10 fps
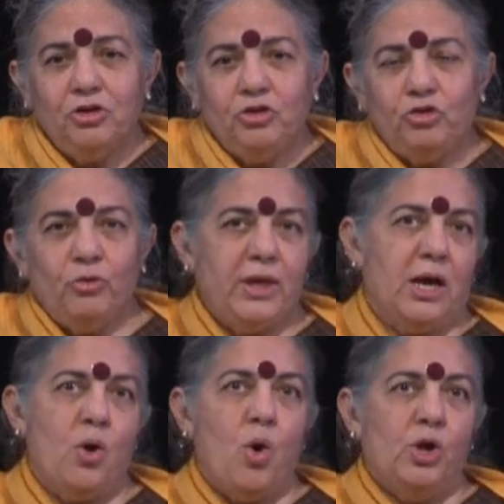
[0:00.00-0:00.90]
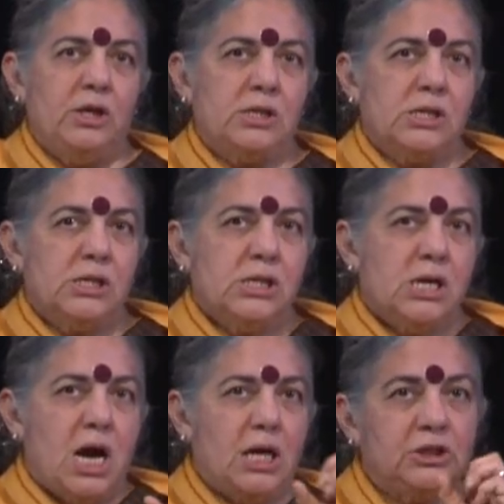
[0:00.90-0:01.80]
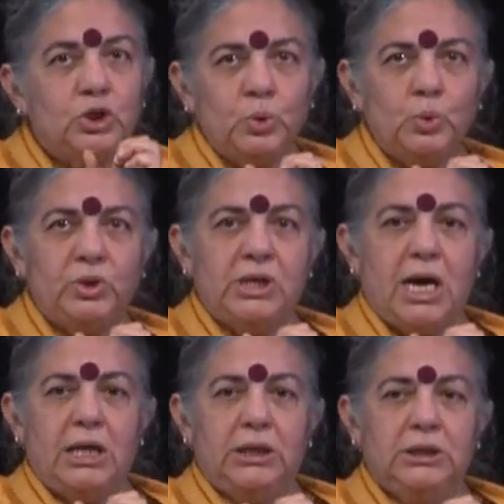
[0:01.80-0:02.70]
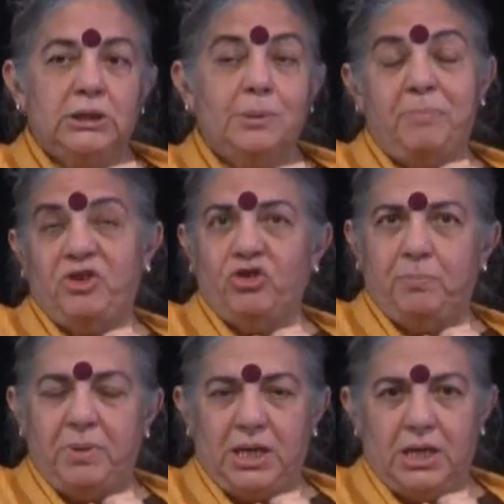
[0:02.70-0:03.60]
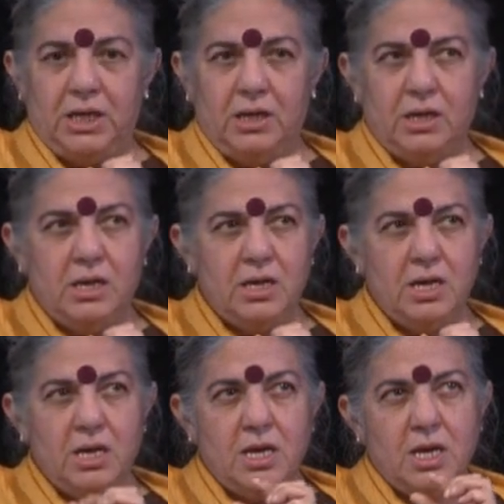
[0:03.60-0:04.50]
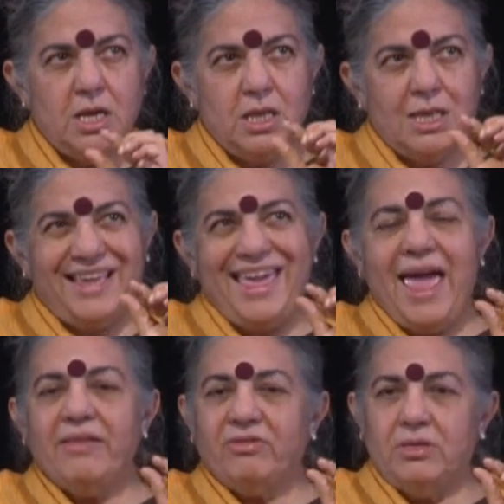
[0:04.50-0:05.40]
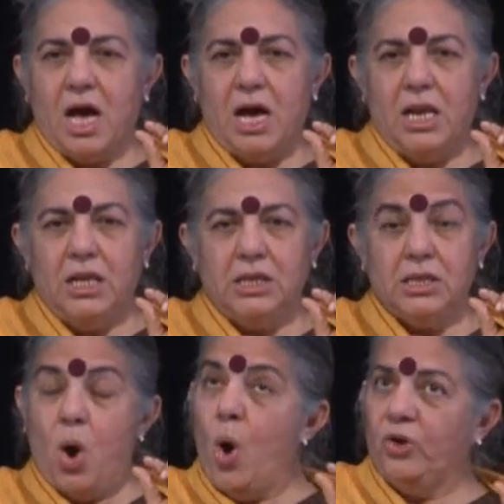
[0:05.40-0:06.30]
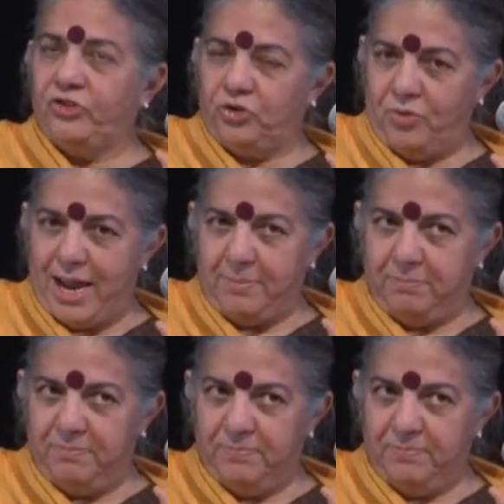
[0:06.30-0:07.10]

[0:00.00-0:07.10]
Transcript: So they called our tur dal the pigeon pea, the gehet dal the horse gram.